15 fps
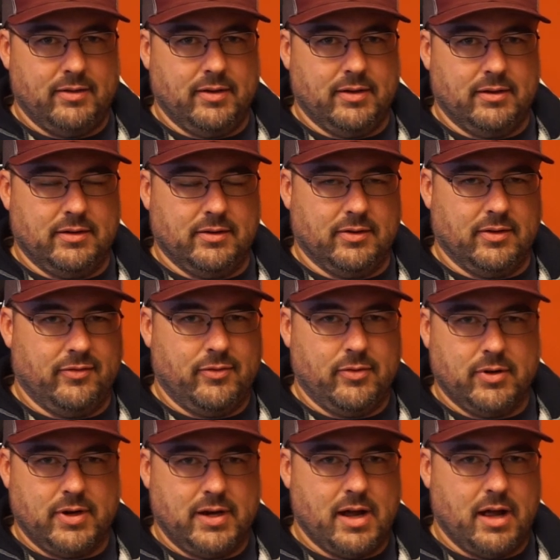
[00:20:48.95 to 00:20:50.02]
the the
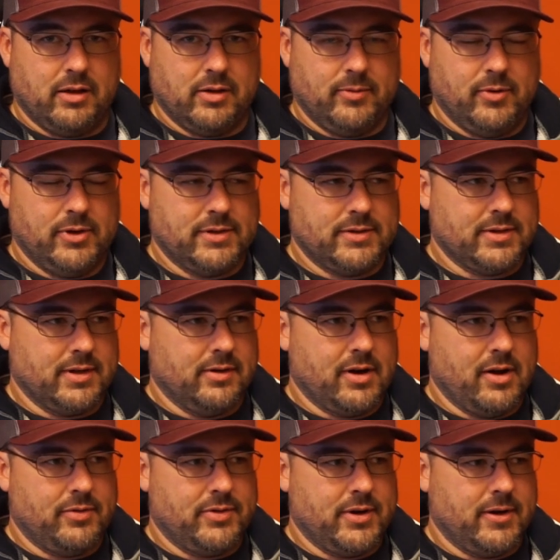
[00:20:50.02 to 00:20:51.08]
$40 ones that are
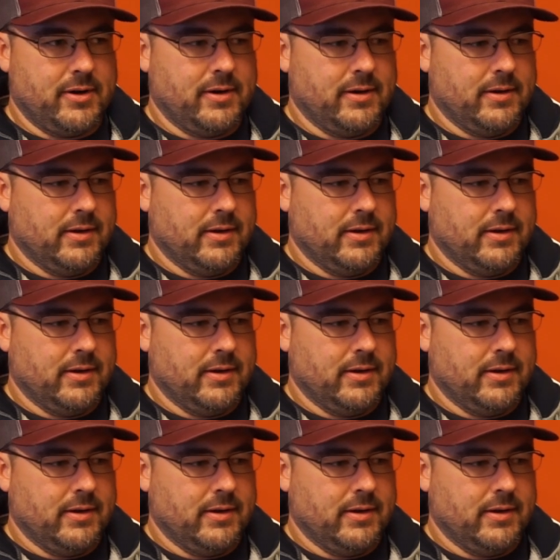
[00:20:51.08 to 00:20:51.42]
out there,